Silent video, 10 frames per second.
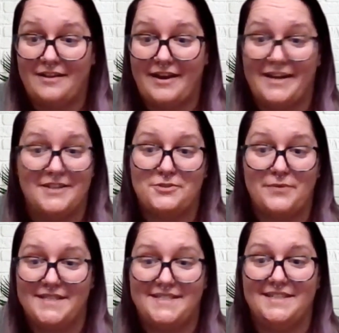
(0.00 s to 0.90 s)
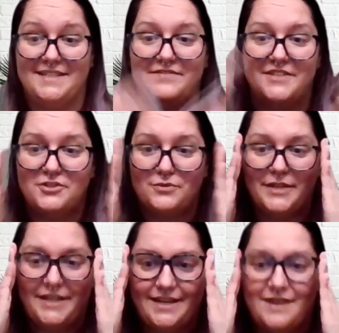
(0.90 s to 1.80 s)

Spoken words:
clients who I see individually.